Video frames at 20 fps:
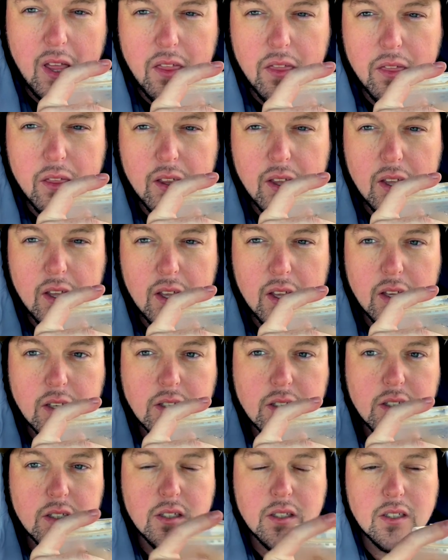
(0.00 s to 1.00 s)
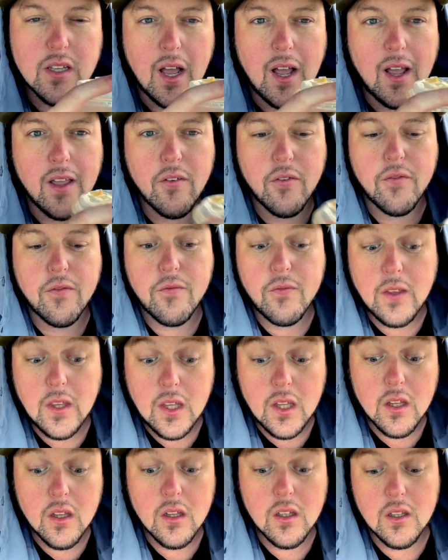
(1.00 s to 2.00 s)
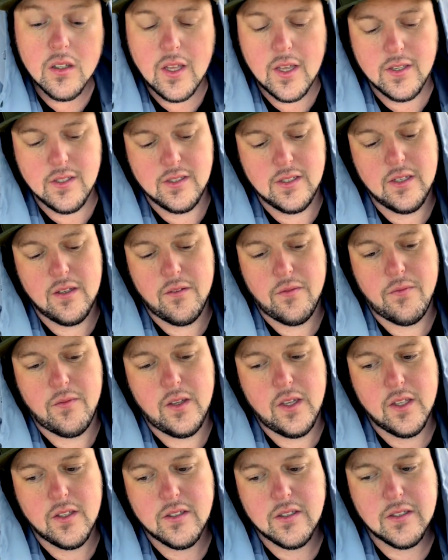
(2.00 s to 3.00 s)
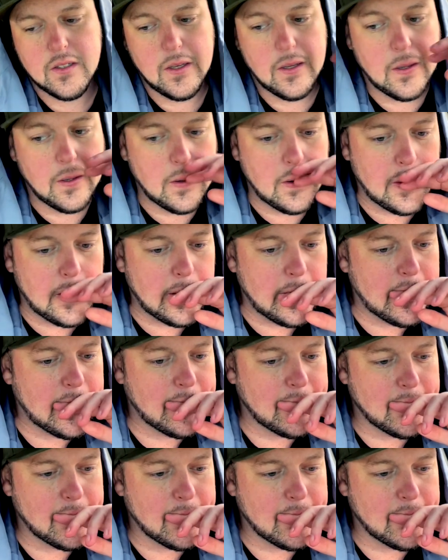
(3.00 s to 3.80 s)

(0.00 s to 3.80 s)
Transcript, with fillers: this. I feel as if it's a